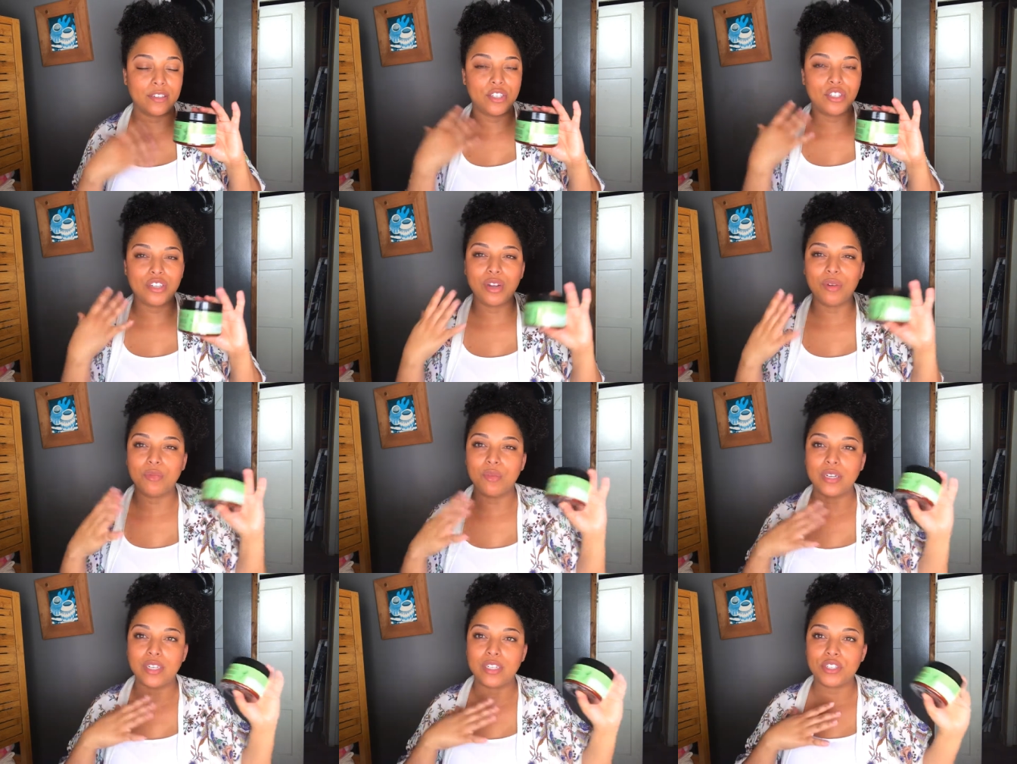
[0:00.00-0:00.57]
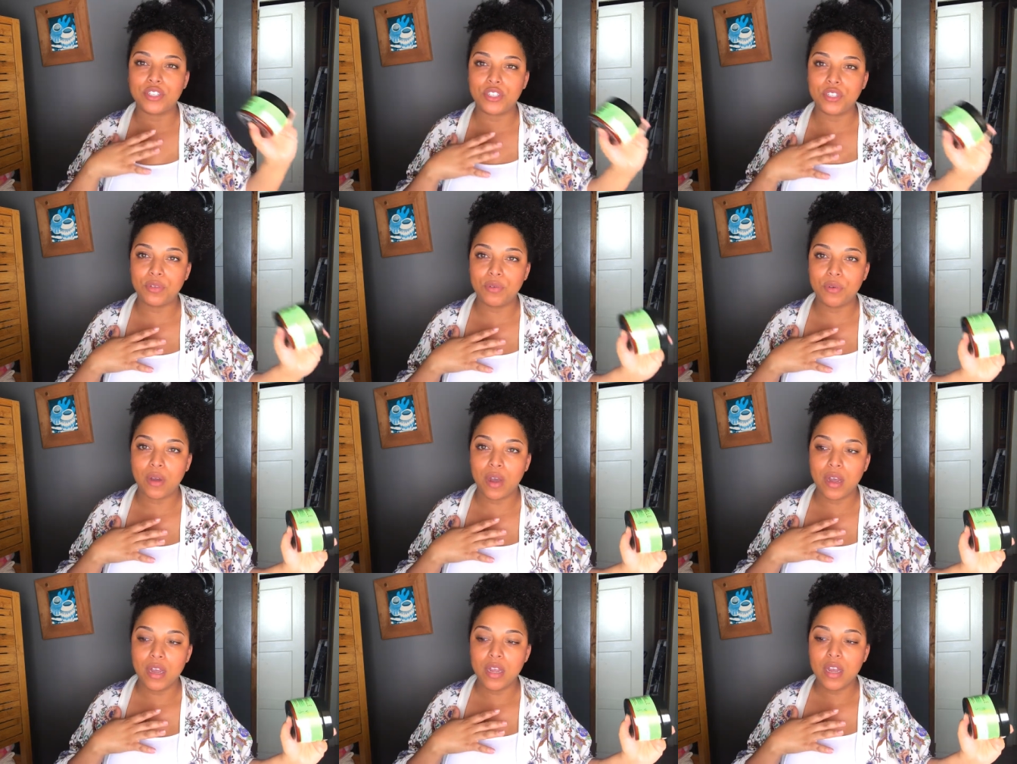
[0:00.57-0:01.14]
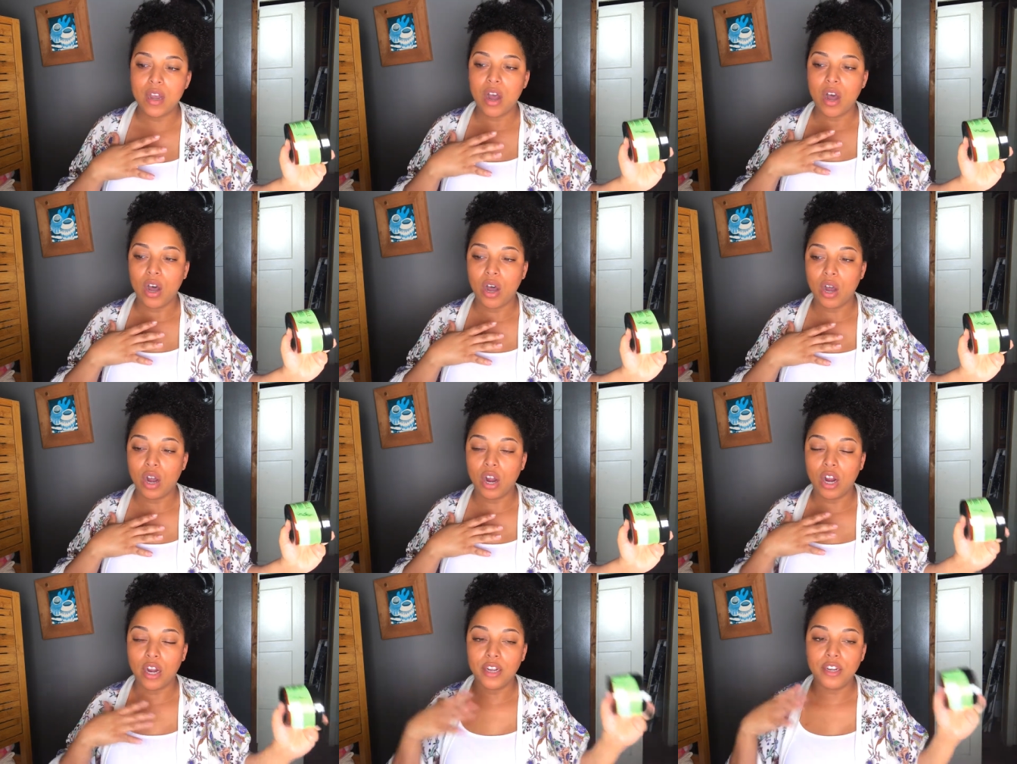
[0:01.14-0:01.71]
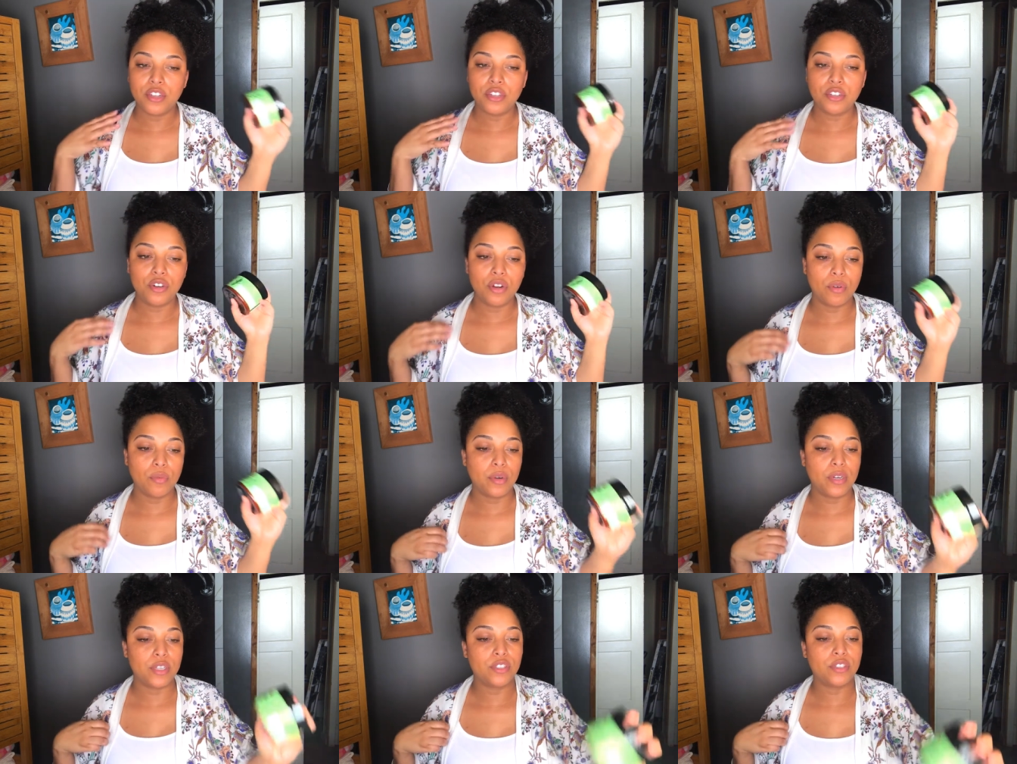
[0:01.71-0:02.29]
You don't want it too hard, you
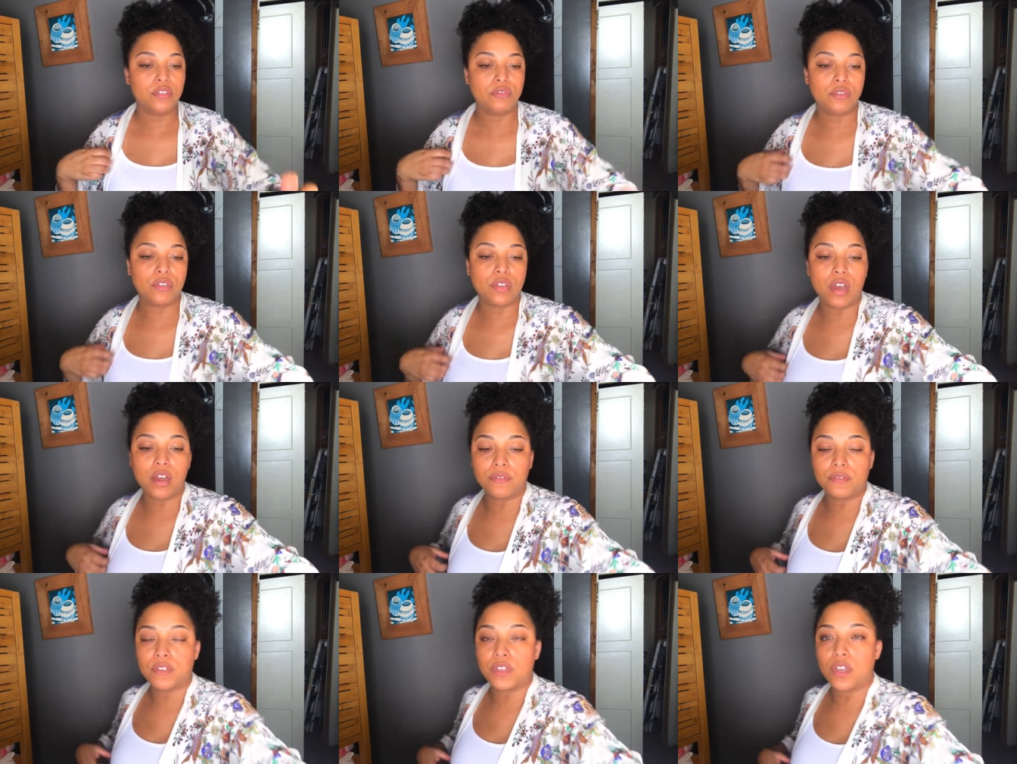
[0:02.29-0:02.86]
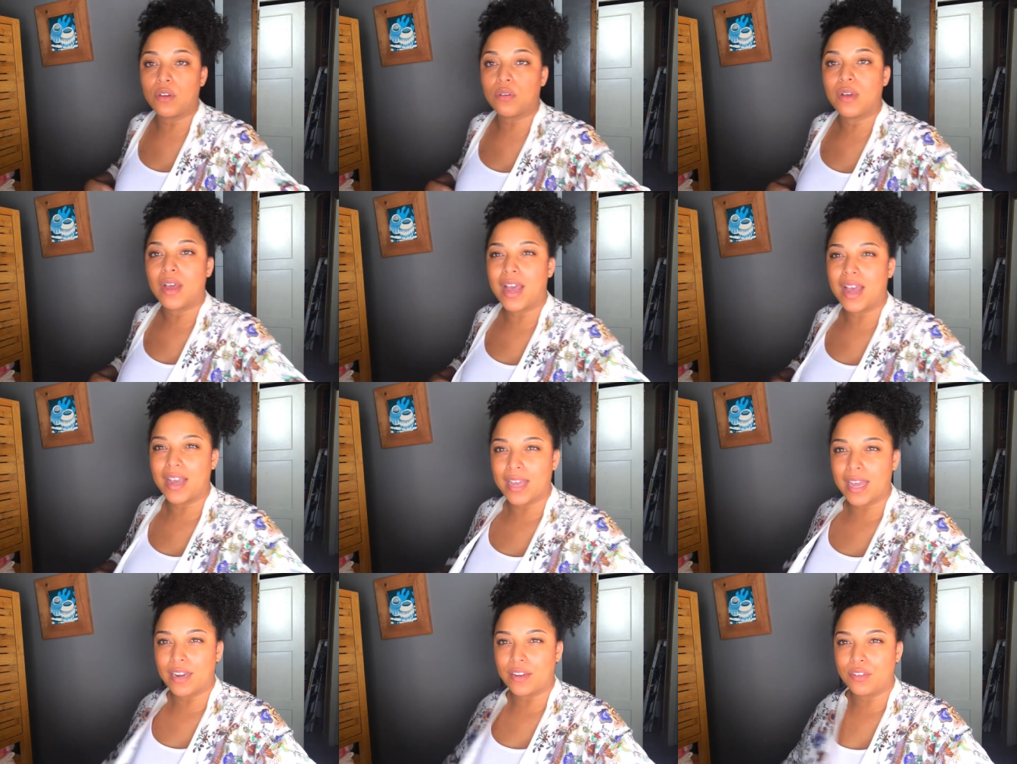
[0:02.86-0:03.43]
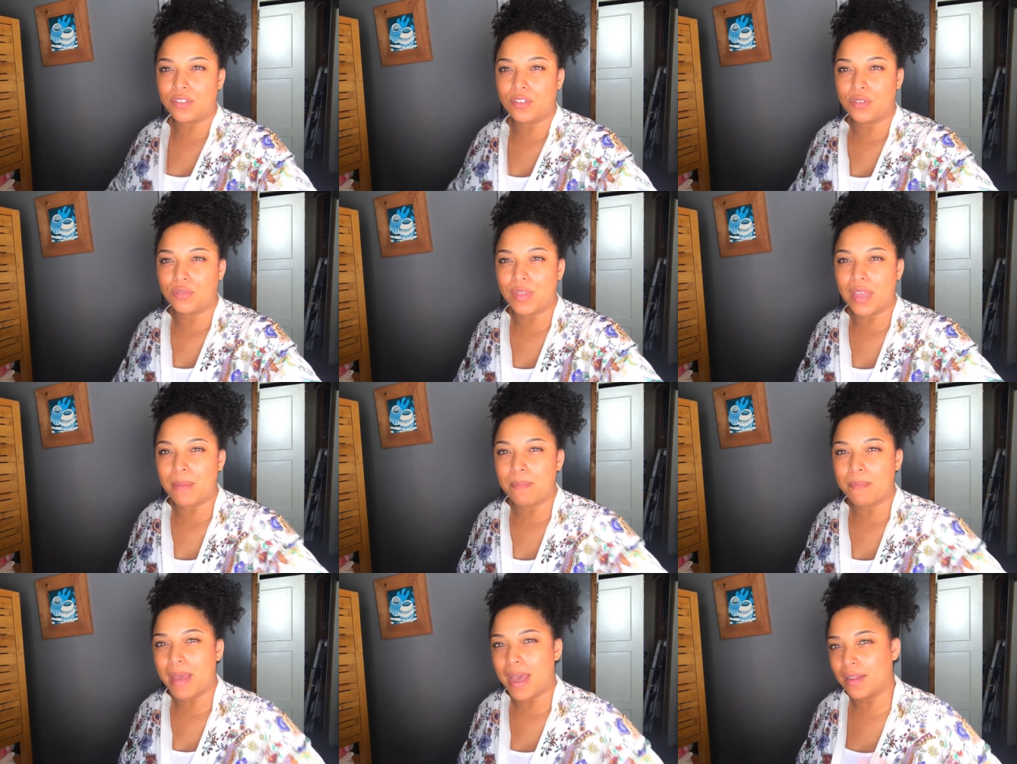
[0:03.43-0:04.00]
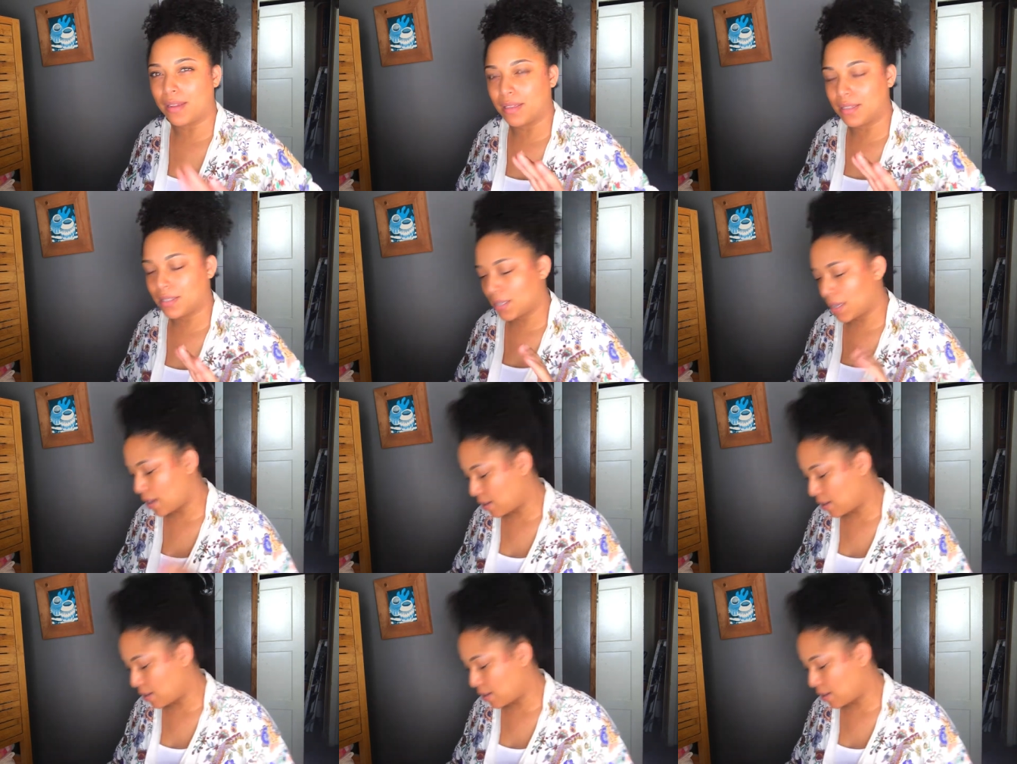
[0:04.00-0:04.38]
don't want it too soft. So I kind of do that balance